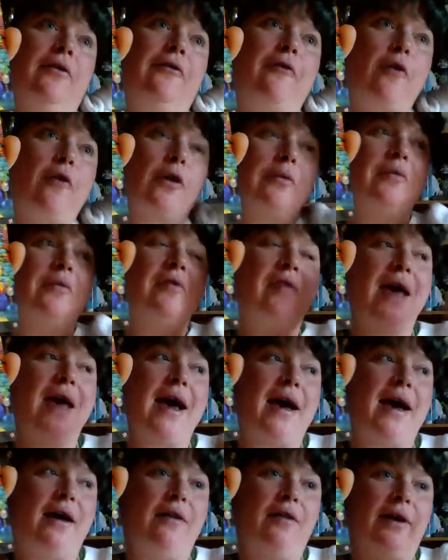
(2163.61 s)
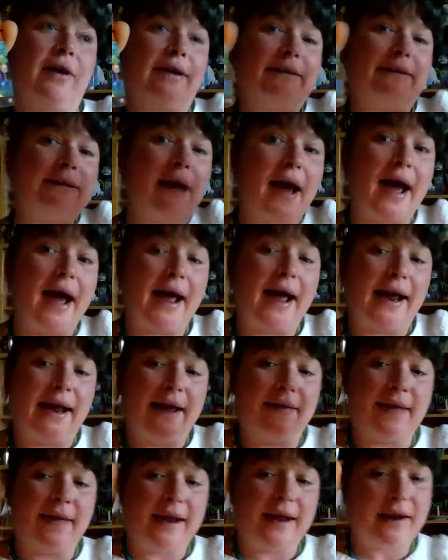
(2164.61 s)
forms that like tie
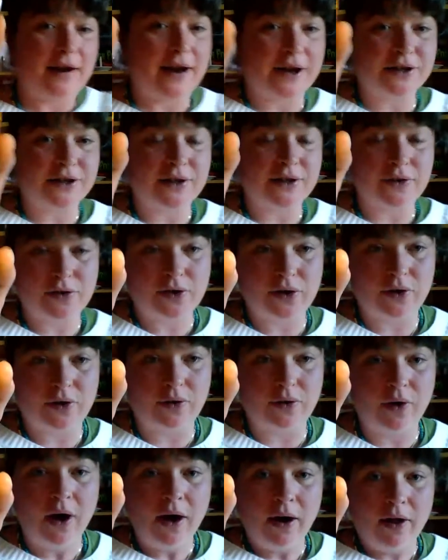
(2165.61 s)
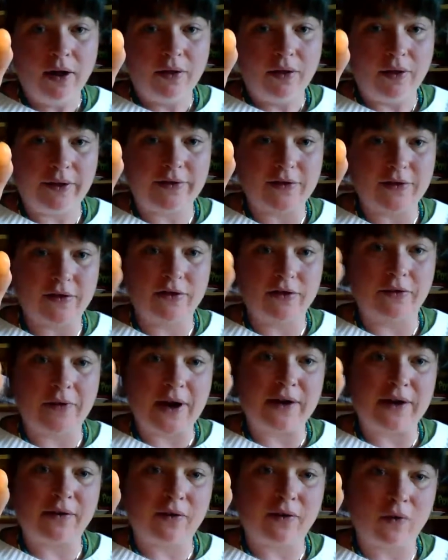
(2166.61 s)
and that connection to like the
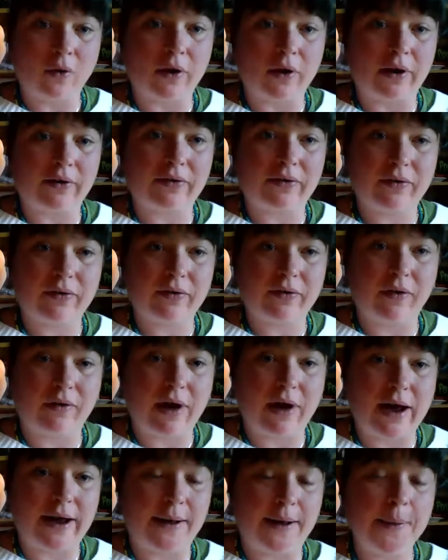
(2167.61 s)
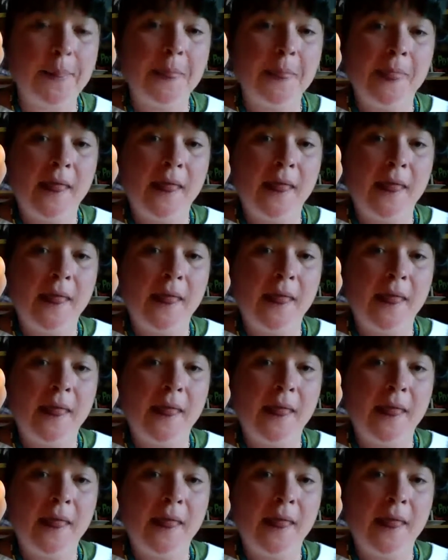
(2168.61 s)
divine source. Okay.